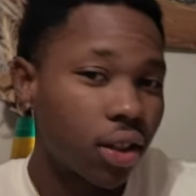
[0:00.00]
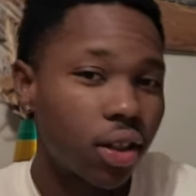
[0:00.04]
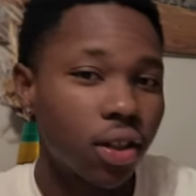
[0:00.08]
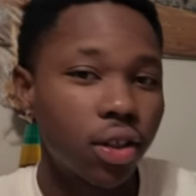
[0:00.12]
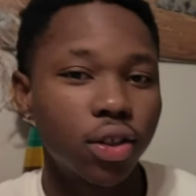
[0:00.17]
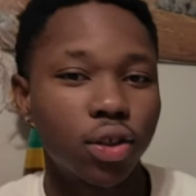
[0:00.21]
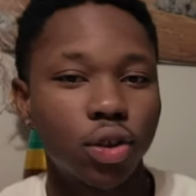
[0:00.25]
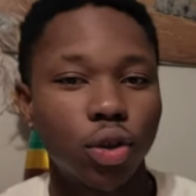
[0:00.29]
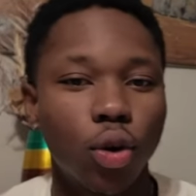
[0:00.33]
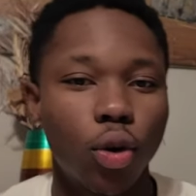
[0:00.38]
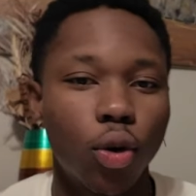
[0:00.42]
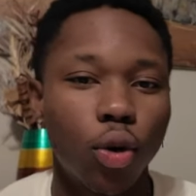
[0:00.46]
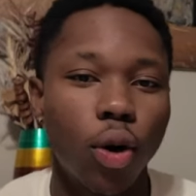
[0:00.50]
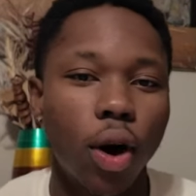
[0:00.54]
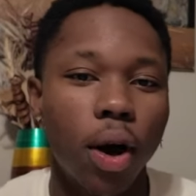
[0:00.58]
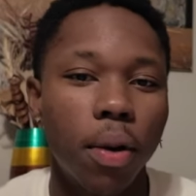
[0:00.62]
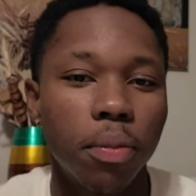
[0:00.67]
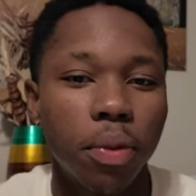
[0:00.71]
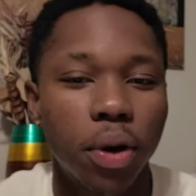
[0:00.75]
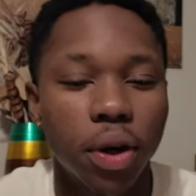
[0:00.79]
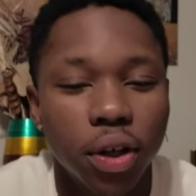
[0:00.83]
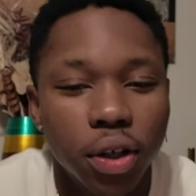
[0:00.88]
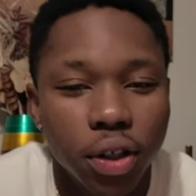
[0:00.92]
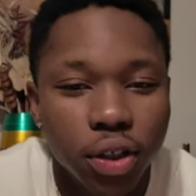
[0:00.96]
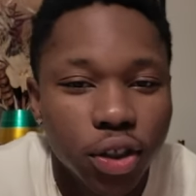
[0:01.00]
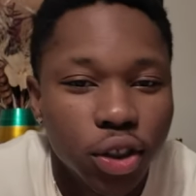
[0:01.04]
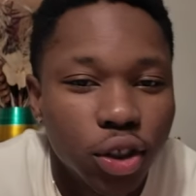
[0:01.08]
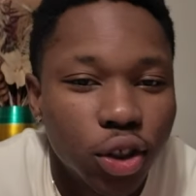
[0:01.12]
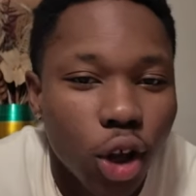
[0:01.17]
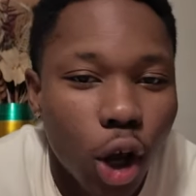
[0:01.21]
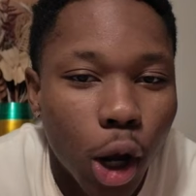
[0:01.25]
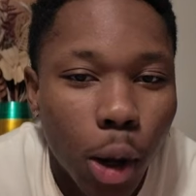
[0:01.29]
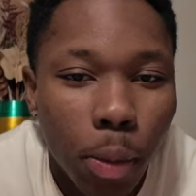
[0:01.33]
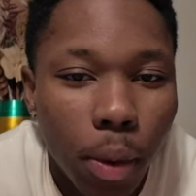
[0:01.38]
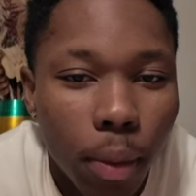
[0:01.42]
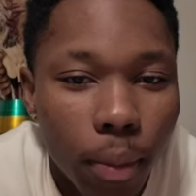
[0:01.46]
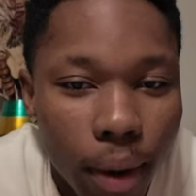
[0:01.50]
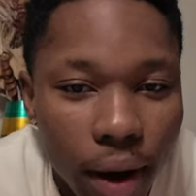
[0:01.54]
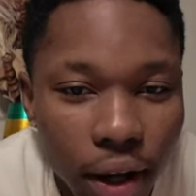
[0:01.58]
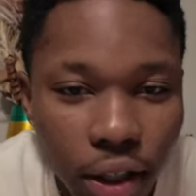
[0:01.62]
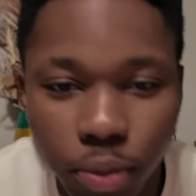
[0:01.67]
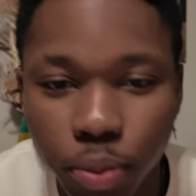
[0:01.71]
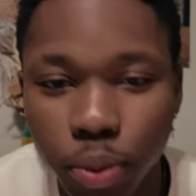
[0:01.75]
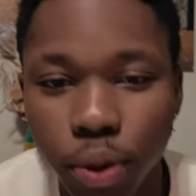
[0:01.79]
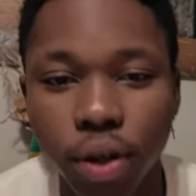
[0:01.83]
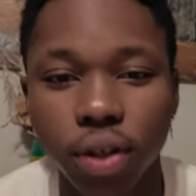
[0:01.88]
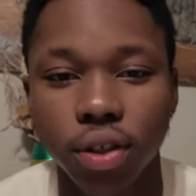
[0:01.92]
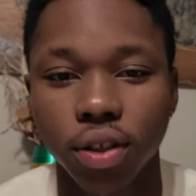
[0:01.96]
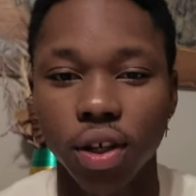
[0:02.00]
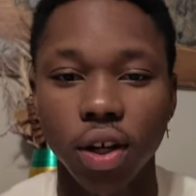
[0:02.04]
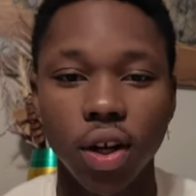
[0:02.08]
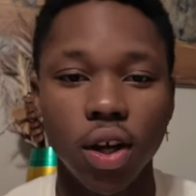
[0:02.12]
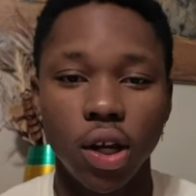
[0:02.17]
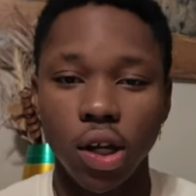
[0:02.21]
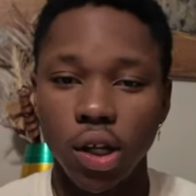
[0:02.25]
So I'm going to just talk about my experience.